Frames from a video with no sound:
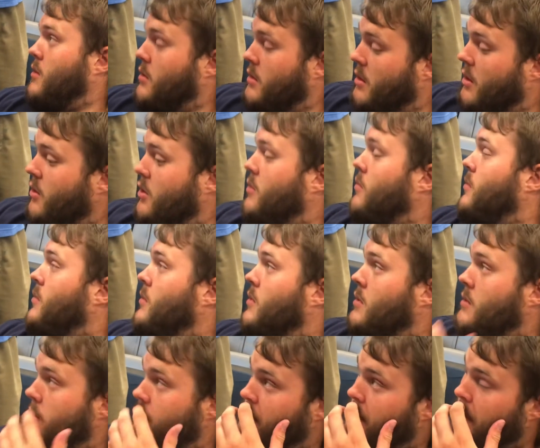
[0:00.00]
You know, you
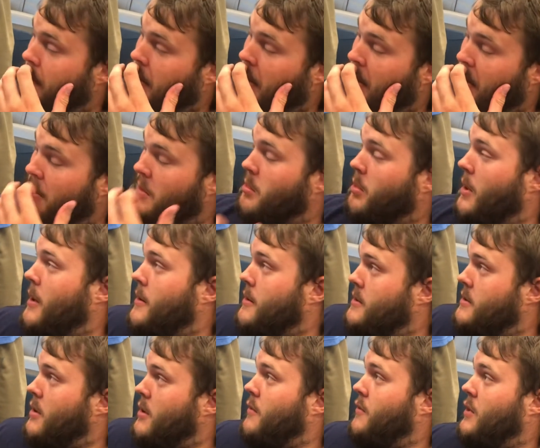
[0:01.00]
just got to apply
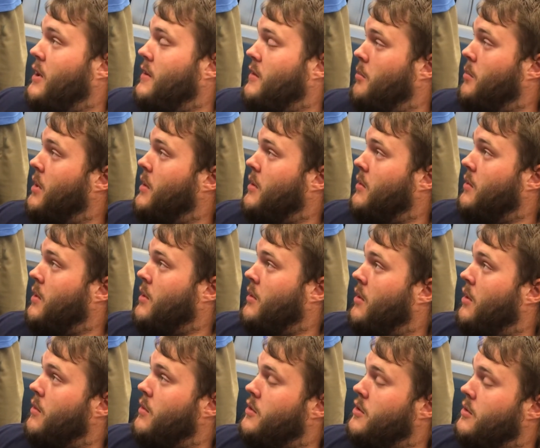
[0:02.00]
yourself and you have to mentally
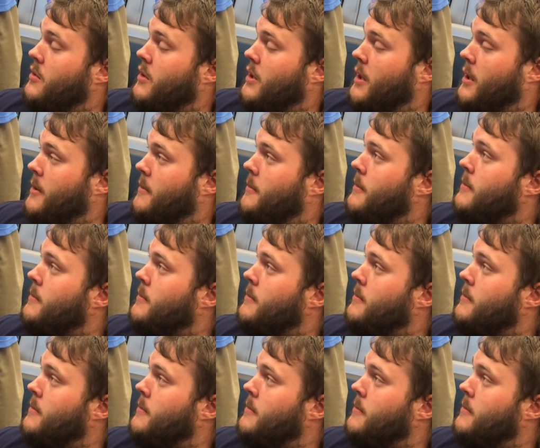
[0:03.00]
know that you can.